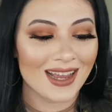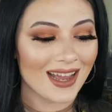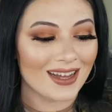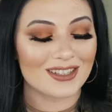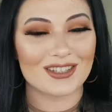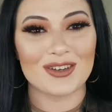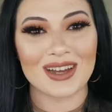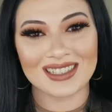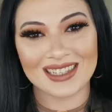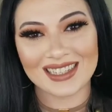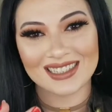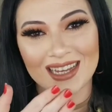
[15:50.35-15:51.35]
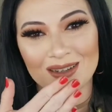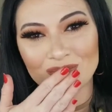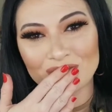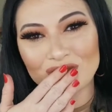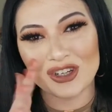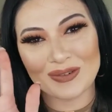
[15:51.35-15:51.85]
I'll see you guys next time.
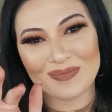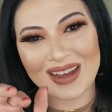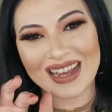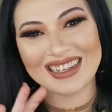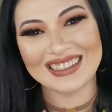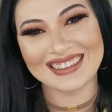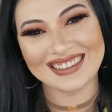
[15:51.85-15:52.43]
Bye.